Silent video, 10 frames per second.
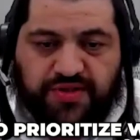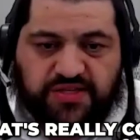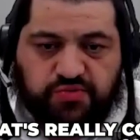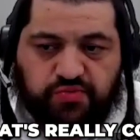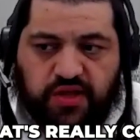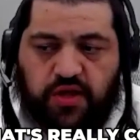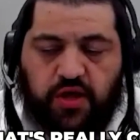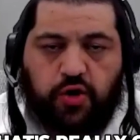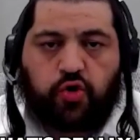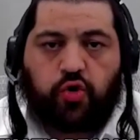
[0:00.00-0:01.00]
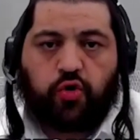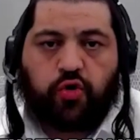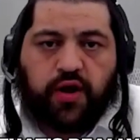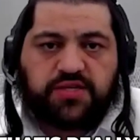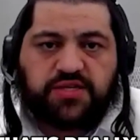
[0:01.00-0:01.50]
So that's really
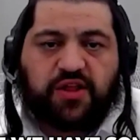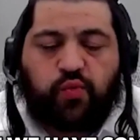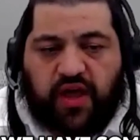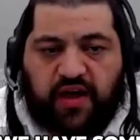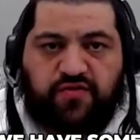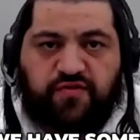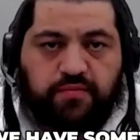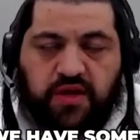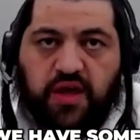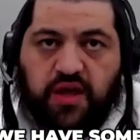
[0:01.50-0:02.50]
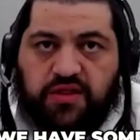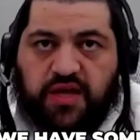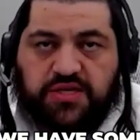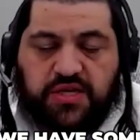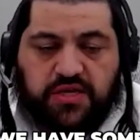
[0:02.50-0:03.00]
core. It's not we have something.
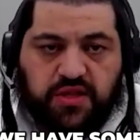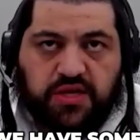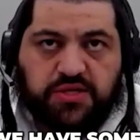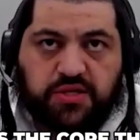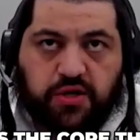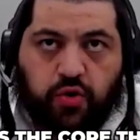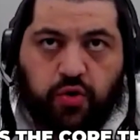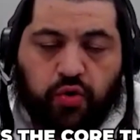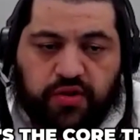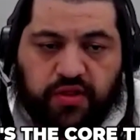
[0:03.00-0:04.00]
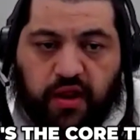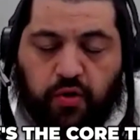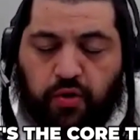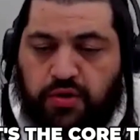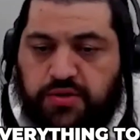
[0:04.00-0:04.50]
That's the core
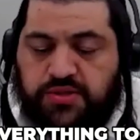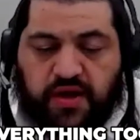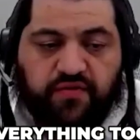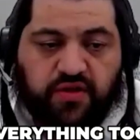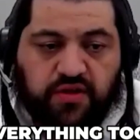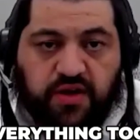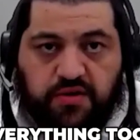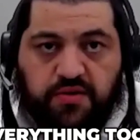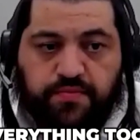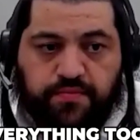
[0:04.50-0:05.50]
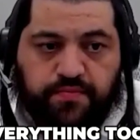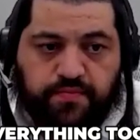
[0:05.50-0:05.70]
that holds everything together.